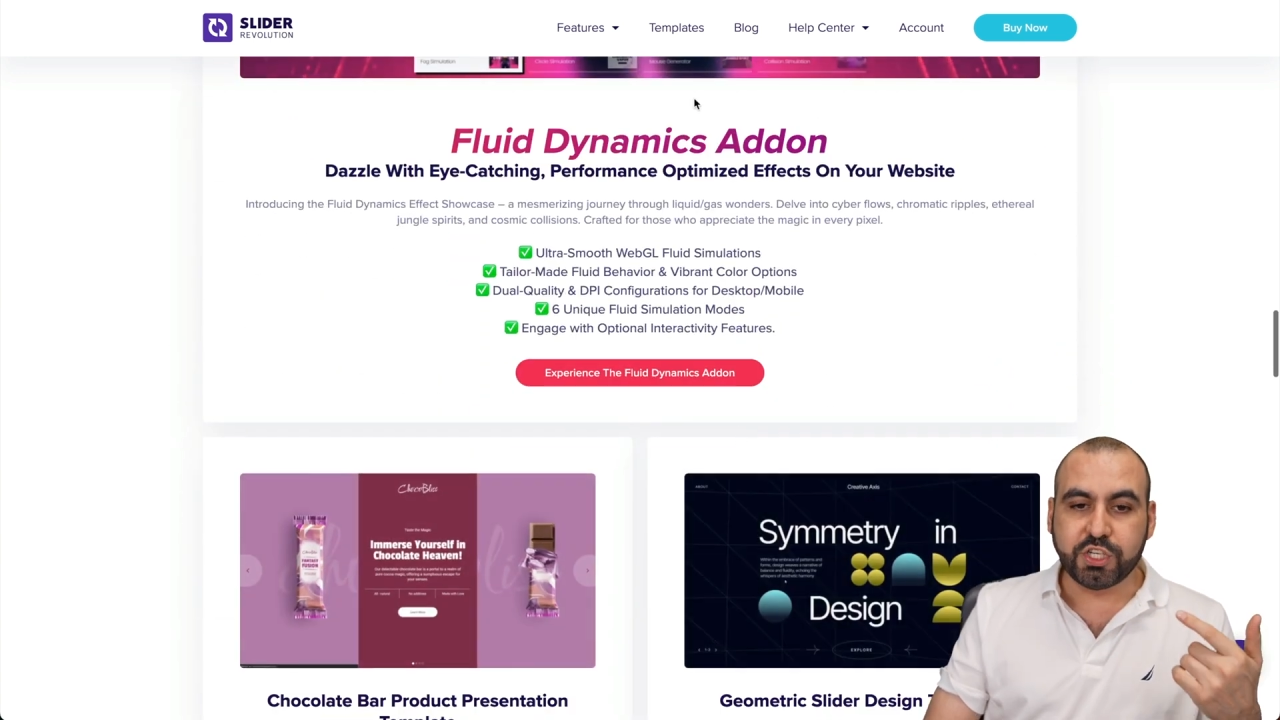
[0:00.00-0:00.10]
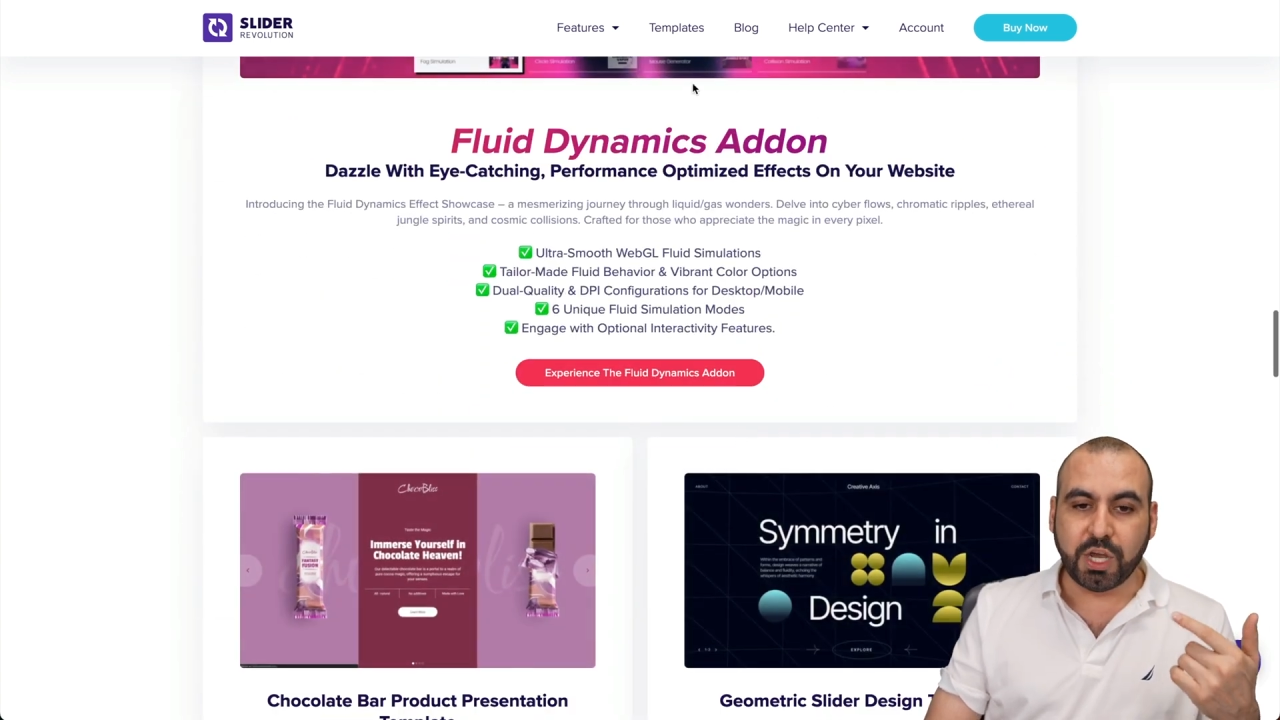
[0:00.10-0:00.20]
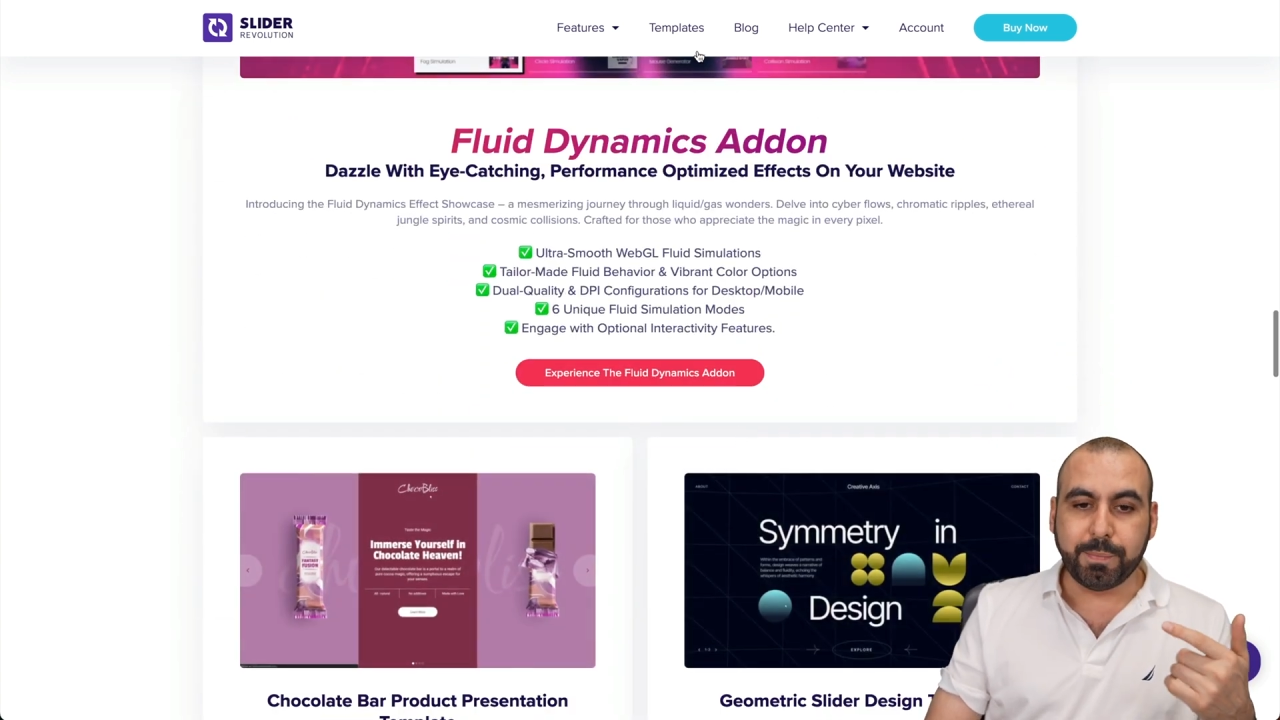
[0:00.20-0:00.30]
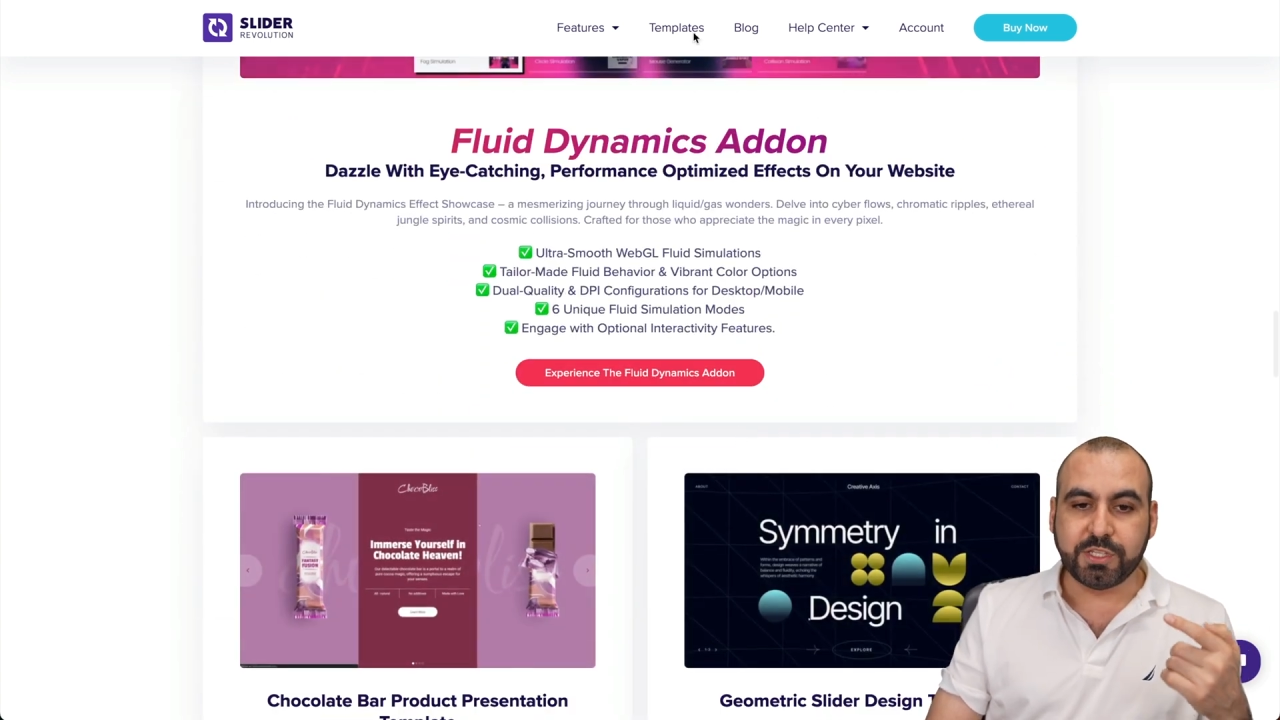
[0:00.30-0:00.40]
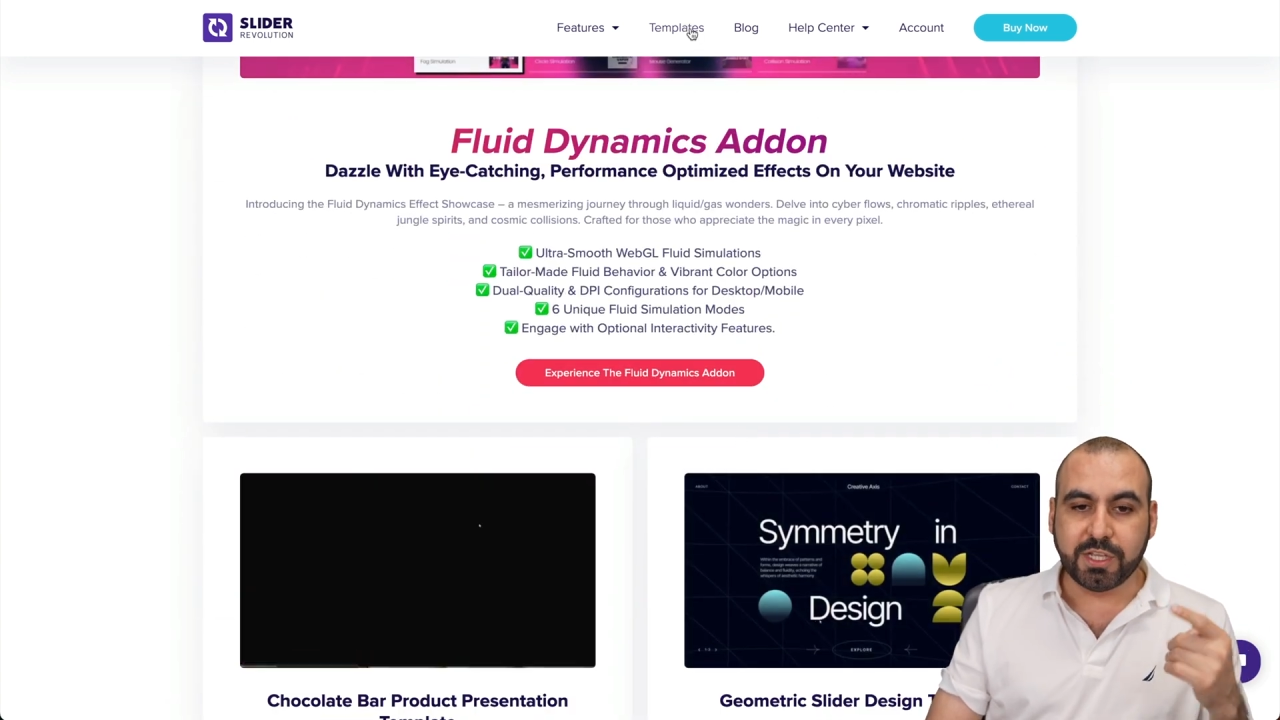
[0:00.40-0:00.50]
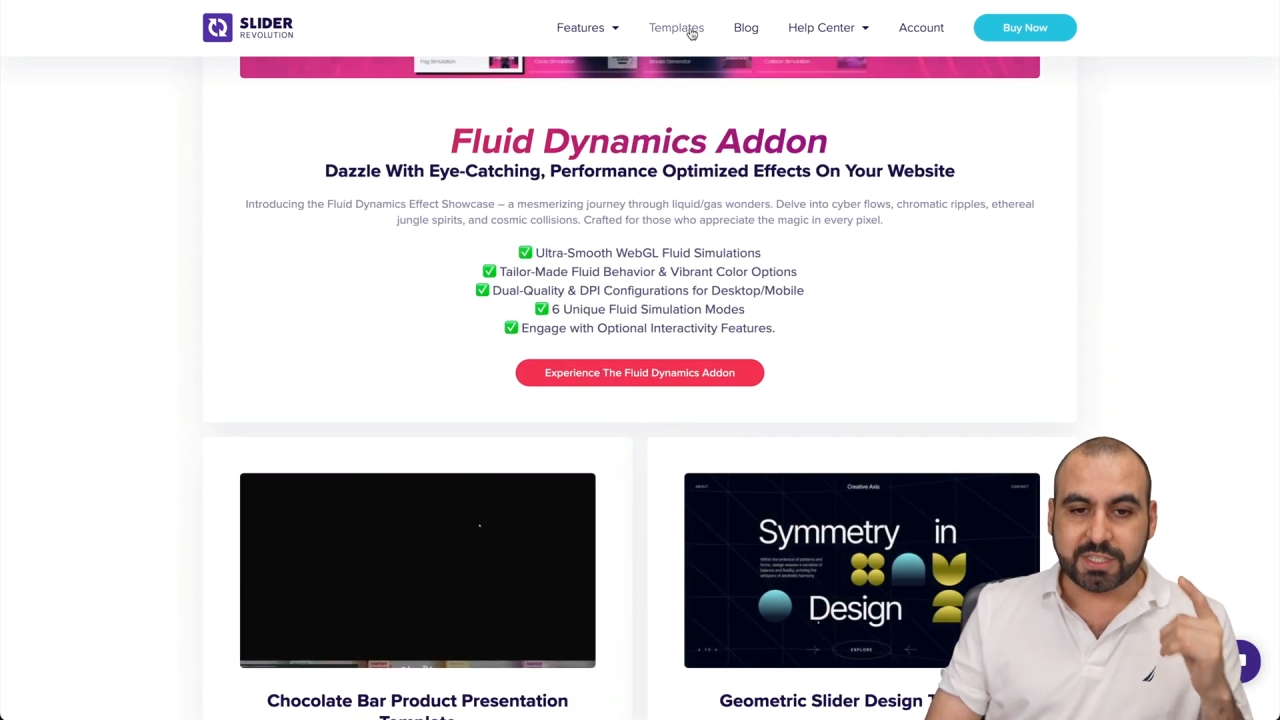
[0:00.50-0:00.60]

jump into